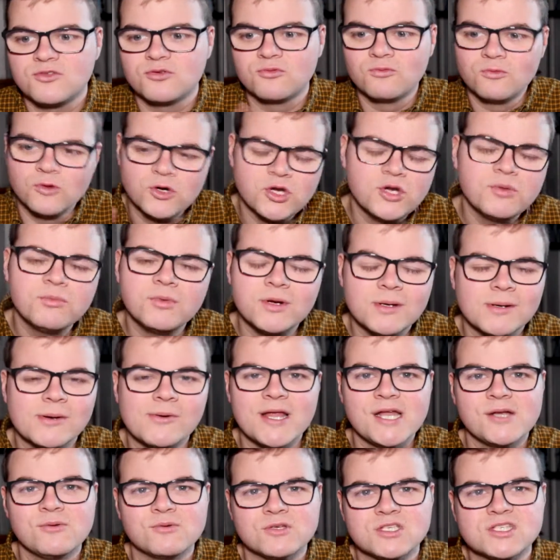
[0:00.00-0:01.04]
The room we were
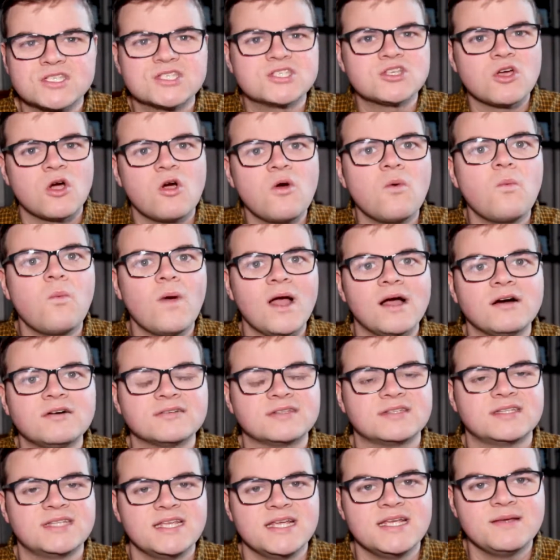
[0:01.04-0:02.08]
in was so well
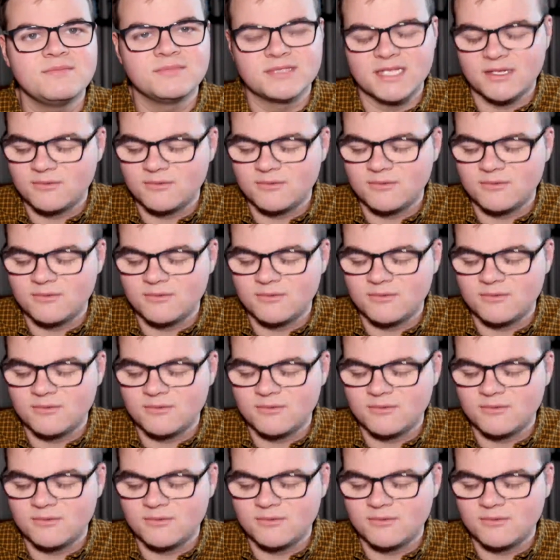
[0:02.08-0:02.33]
themed.